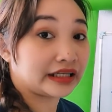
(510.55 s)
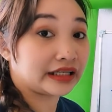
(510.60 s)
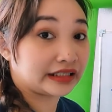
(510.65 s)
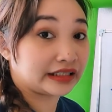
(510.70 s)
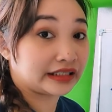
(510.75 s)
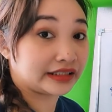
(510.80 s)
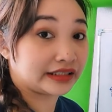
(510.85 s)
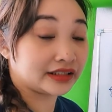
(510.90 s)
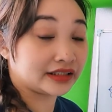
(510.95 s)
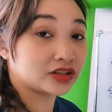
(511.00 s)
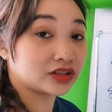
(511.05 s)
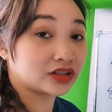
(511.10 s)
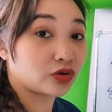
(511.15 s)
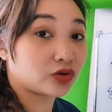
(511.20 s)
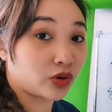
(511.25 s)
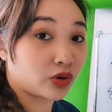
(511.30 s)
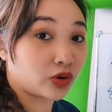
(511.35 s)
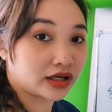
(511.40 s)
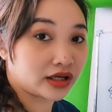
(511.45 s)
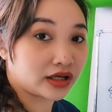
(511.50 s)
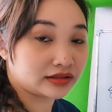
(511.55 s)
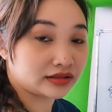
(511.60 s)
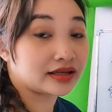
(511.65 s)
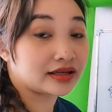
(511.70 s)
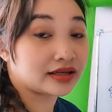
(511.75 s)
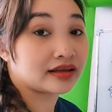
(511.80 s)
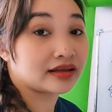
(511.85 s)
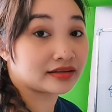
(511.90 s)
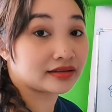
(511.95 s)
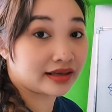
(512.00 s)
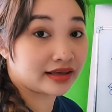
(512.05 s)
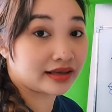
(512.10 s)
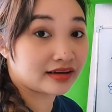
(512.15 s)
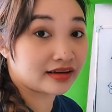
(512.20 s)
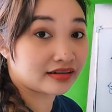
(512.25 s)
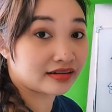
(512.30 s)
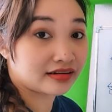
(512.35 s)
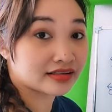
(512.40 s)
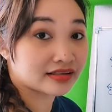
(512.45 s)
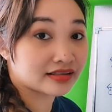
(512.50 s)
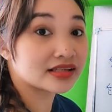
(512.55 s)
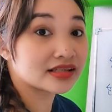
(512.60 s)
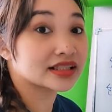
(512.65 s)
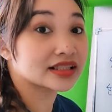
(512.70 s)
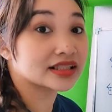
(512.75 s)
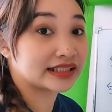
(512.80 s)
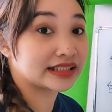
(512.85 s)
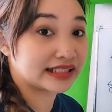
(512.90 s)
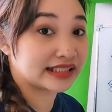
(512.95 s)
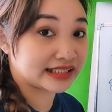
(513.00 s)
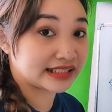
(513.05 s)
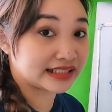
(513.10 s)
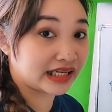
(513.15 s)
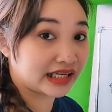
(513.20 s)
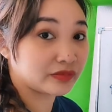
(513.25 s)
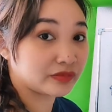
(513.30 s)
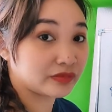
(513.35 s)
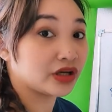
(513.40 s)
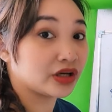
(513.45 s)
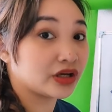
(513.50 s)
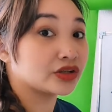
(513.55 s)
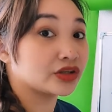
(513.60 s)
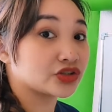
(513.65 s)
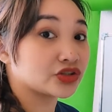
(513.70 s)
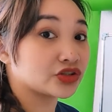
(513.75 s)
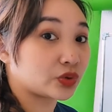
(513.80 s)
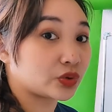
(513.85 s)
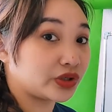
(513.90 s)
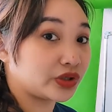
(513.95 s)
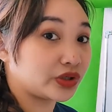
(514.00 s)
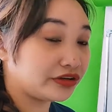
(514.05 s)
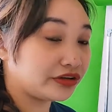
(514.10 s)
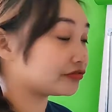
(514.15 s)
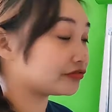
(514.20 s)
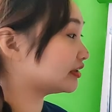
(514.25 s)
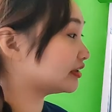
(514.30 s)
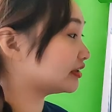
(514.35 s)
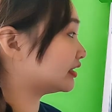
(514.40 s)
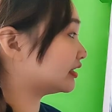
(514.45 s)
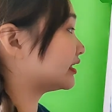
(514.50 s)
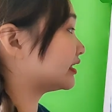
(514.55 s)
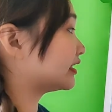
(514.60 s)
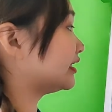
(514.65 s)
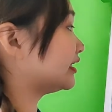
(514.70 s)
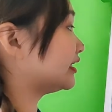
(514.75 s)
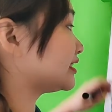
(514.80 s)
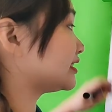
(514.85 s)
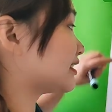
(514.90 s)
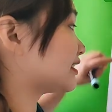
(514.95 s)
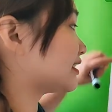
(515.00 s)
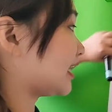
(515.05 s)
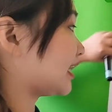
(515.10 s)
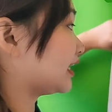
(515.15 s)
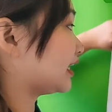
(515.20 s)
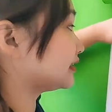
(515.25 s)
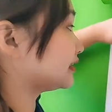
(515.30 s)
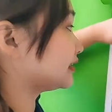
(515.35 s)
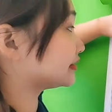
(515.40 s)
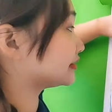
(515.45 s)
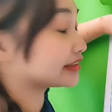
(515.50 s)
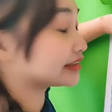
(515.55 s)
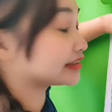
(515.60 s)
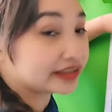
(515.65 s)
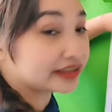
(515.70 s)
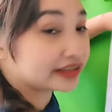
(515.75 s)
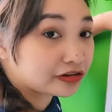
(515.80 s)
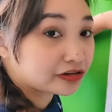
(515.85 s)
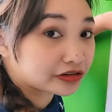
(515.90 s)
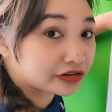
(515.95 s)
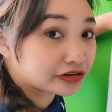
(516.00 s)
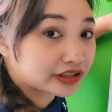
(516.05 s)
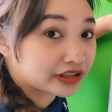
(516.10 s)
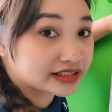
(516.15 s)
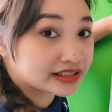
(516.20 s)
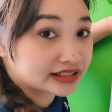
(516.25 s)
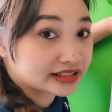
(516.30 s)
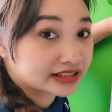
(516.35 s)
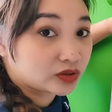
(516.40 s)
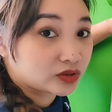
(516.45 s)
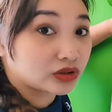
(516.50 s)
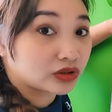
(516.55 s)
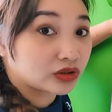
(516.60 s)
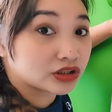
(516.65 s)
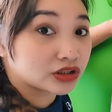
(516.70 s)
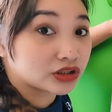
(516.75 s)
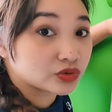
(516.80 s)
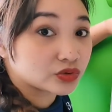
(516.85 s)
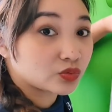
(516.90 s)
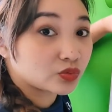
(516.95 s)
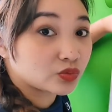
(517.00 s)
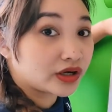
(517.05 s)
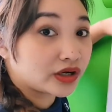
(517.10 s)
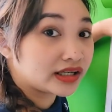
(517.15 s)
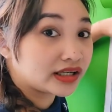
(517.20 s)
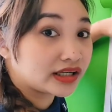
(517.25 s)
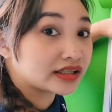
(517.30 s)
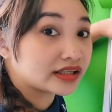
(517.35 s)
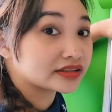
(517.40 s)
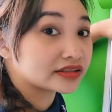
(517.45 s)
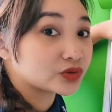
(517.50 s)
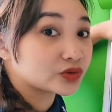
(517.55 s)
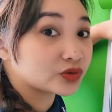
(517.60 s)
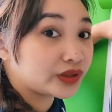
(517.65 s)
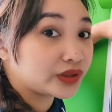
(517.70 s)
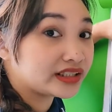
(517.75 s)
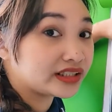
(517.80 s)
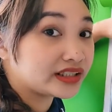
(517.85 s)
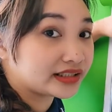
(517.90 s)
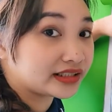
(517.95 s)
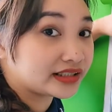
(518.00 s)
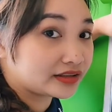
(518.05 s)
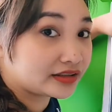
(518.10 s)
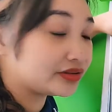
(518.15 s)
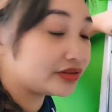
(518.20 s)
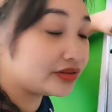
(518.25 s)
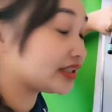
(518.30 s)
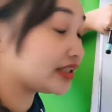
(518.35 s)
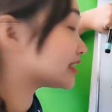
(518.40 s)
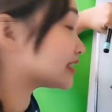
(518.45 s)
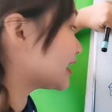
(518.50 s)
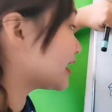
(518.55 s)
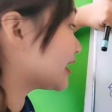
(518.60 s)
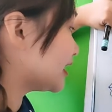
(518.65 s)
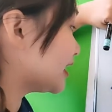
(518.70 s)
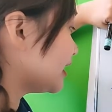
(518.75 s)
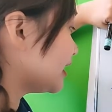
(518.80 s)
equal. They are the same. So if this angle here is equal to 120 degrees,